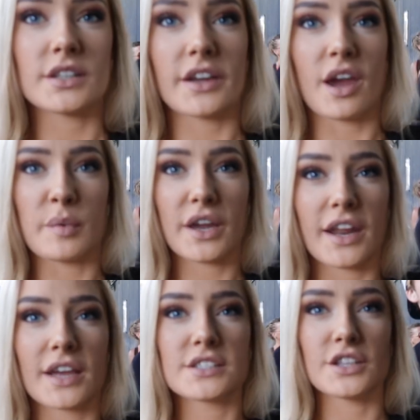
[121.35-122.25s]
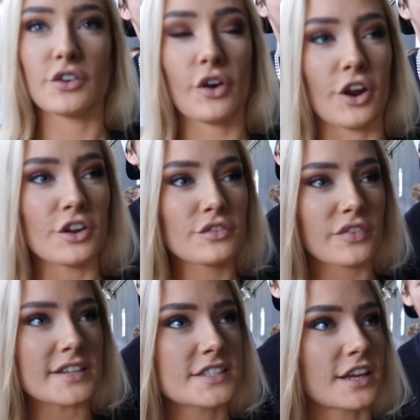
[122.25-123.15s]
So yeah, we're gonna head to the Grove
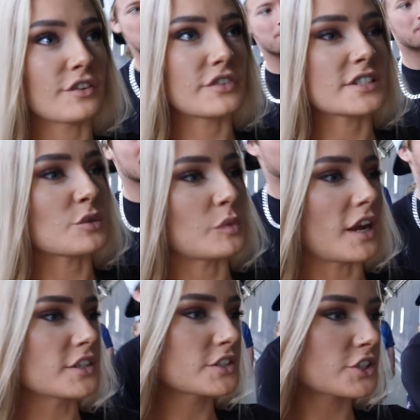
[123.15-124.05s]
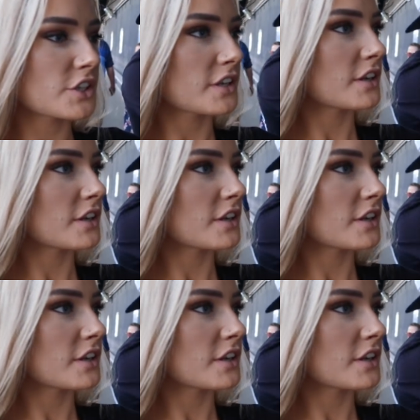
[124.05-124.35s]
instead for some lunch.